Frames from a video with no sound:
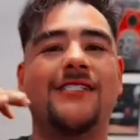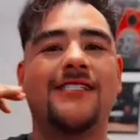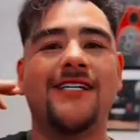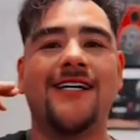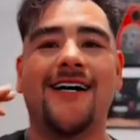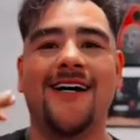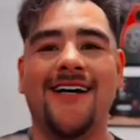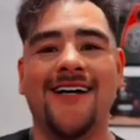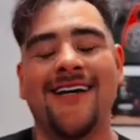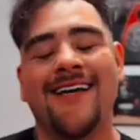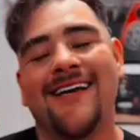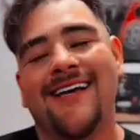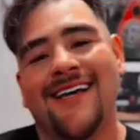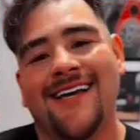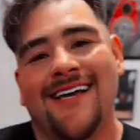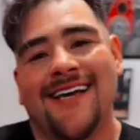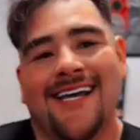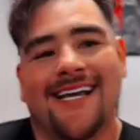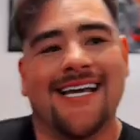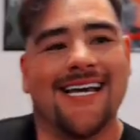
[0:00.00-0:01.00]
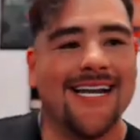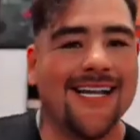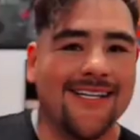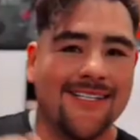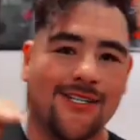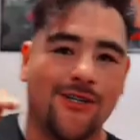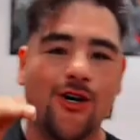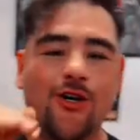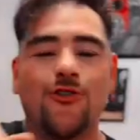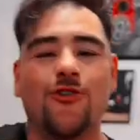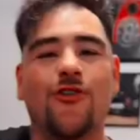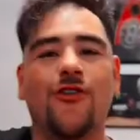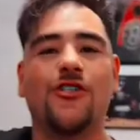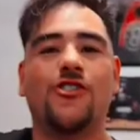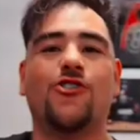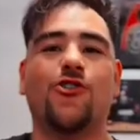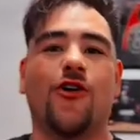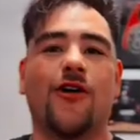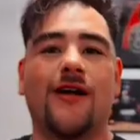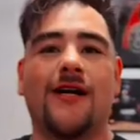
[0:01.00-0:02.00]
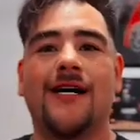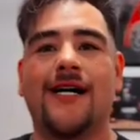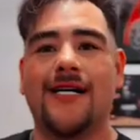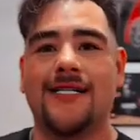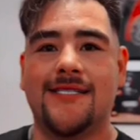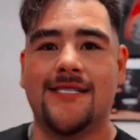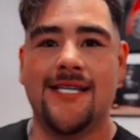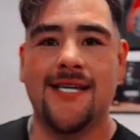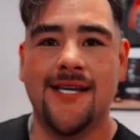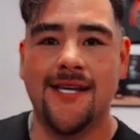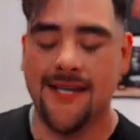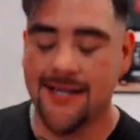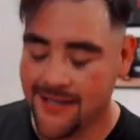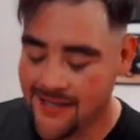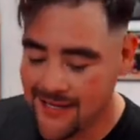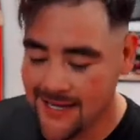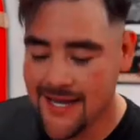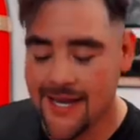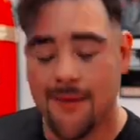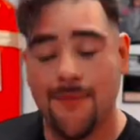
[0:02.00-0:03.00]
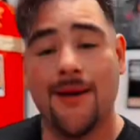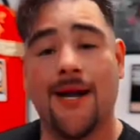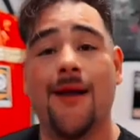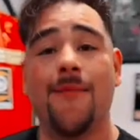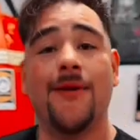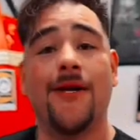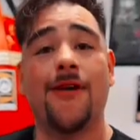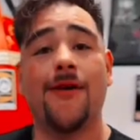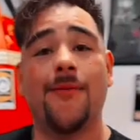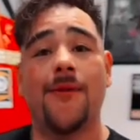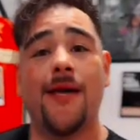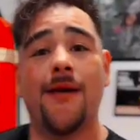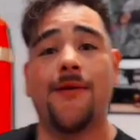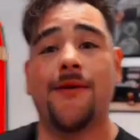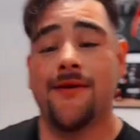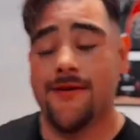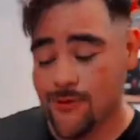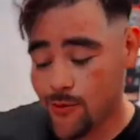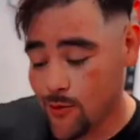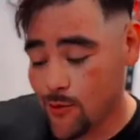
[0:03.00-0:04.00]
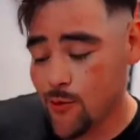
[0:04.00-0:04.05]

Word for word: to get go through the shortcuts. But I'm here, baby. We're